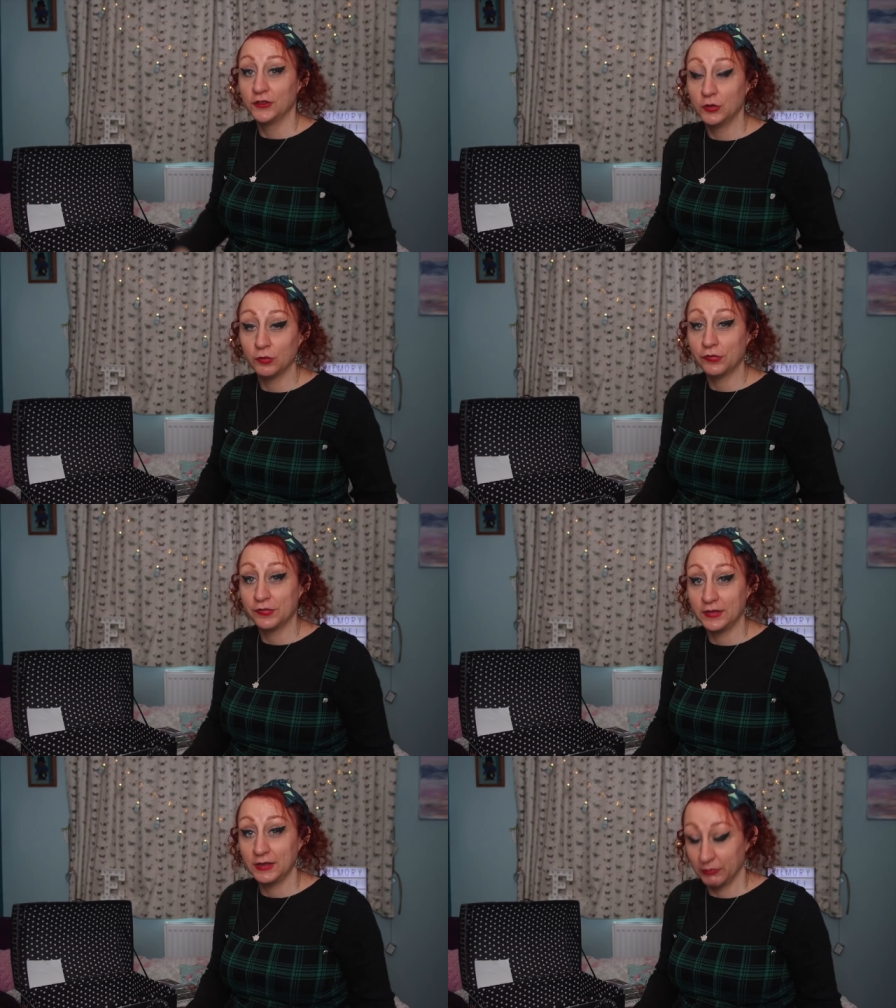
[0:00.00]
you will
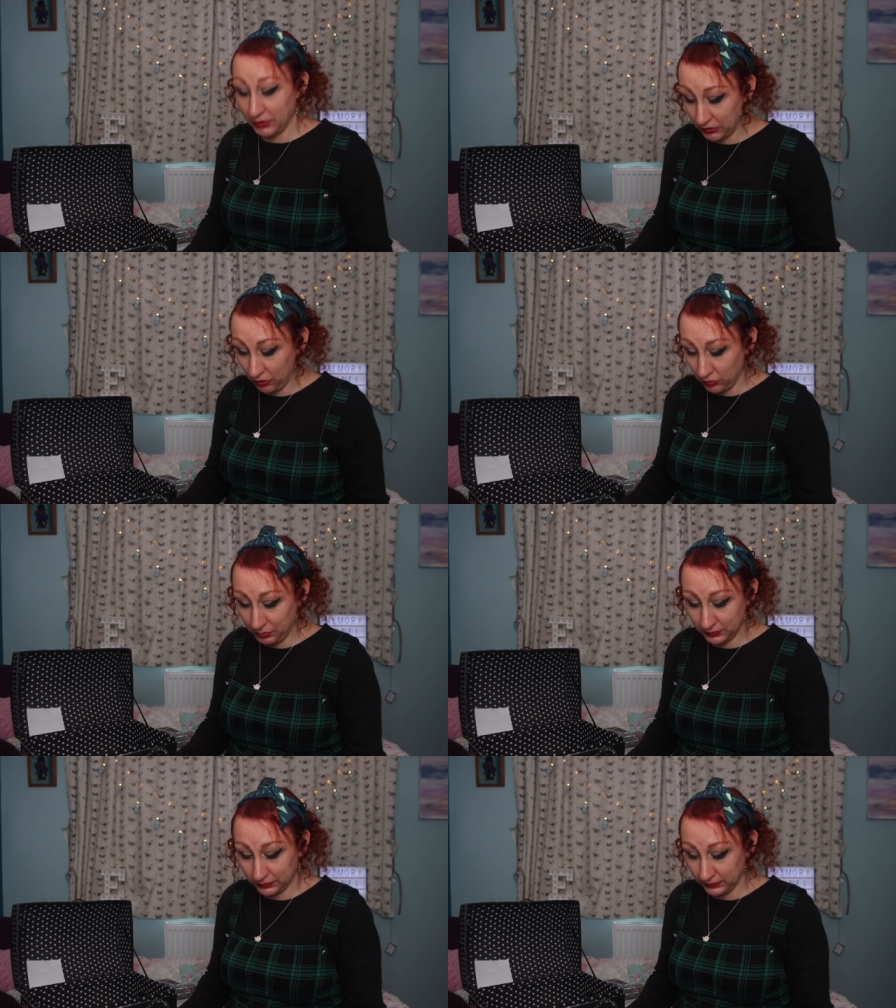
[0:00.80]
see when I
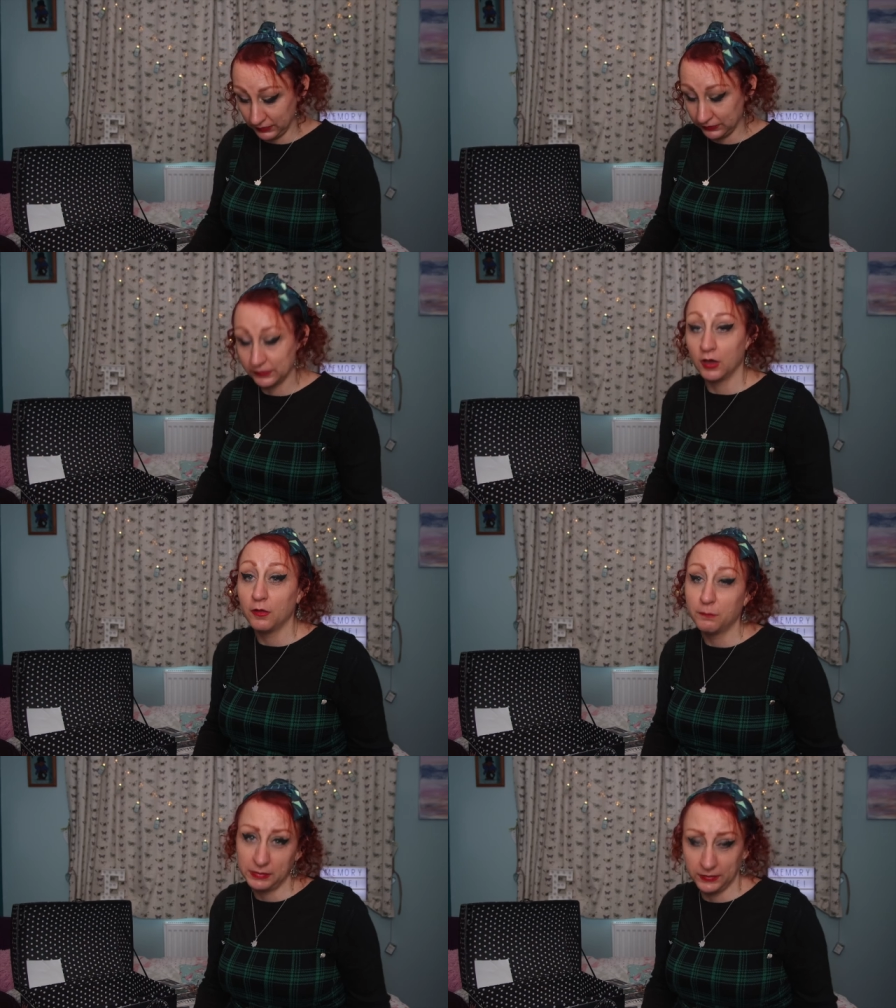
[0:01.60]
open this,
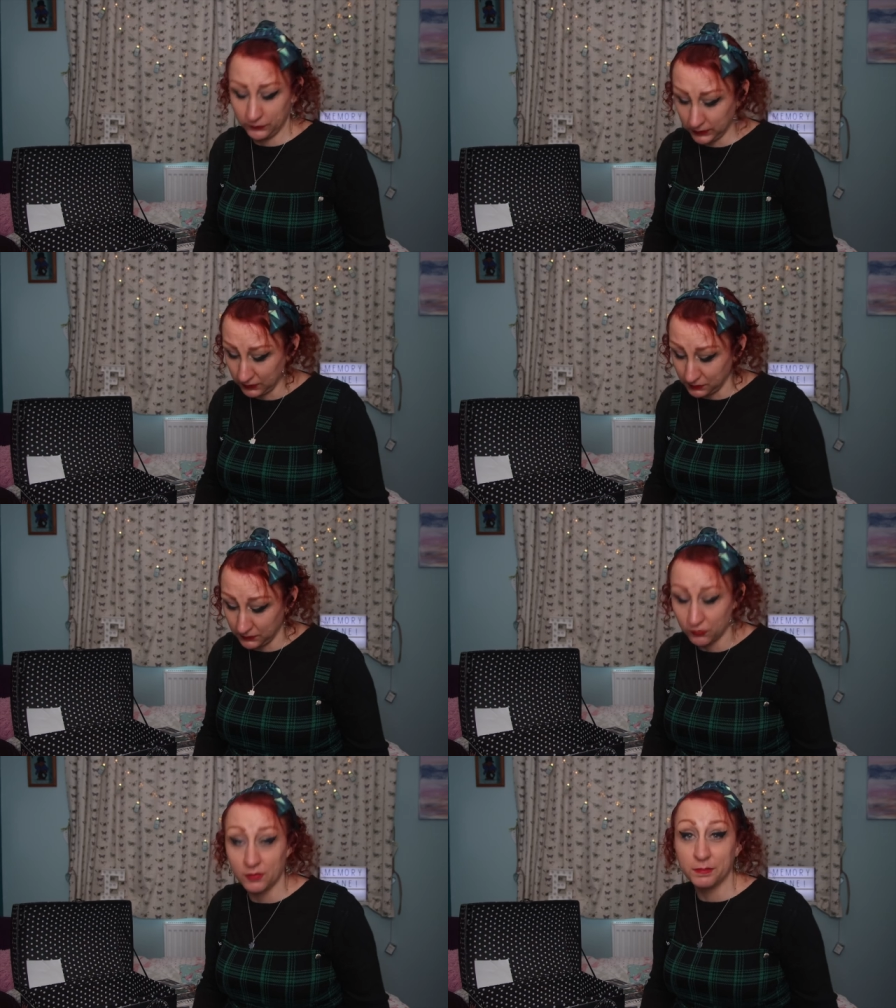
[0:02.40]
please forgive me
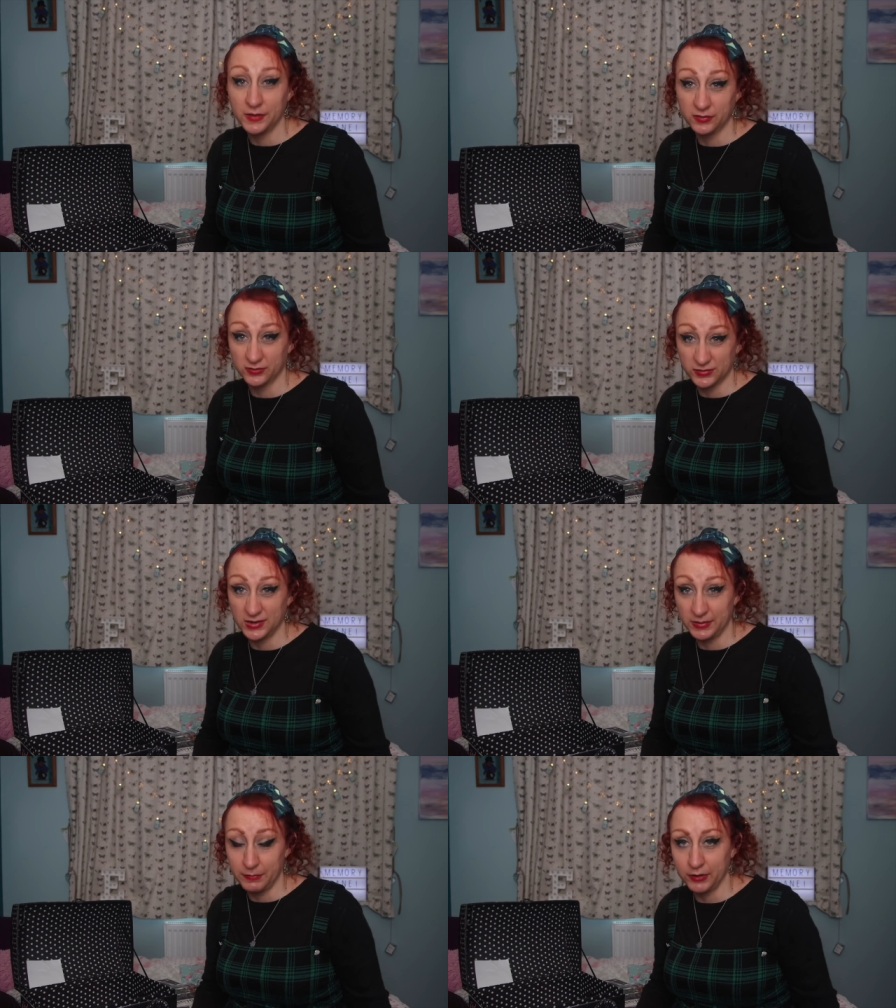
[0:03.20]
for it being the
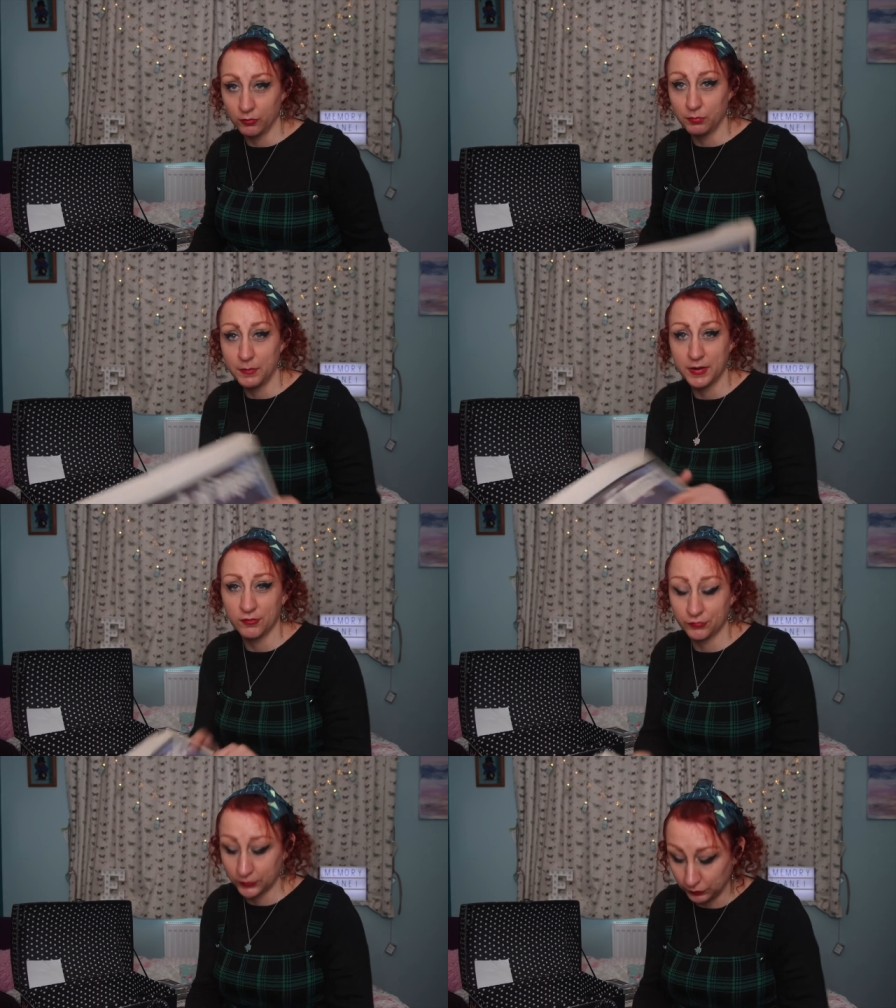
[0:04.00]
Daily Mail. My
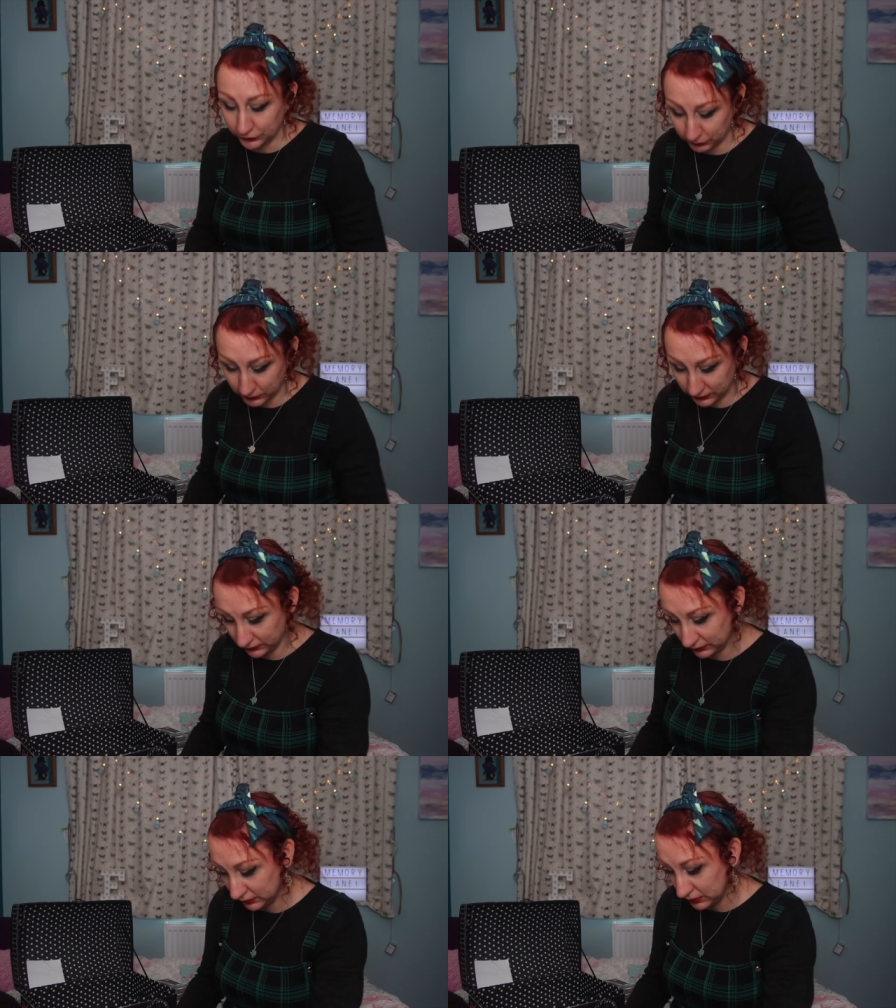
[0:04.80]
parents used to read it